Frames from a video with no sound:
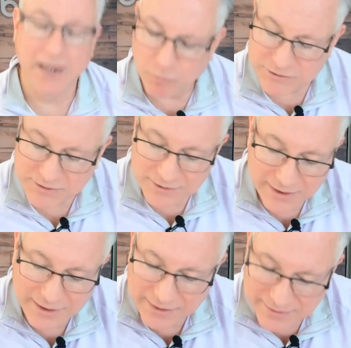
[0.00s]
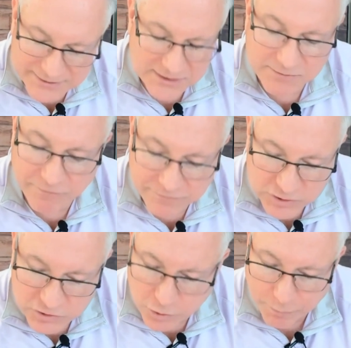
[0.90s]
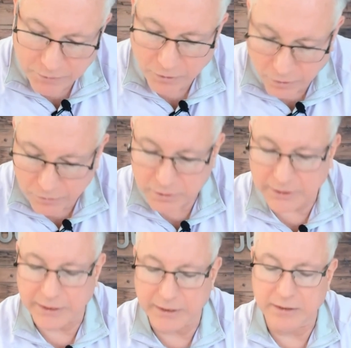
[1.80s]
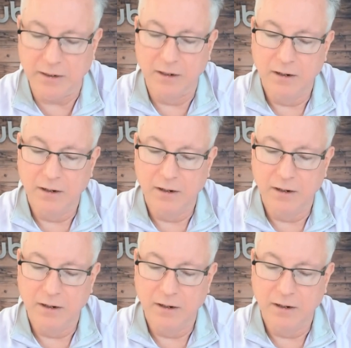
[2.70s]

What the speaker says: And this is super early,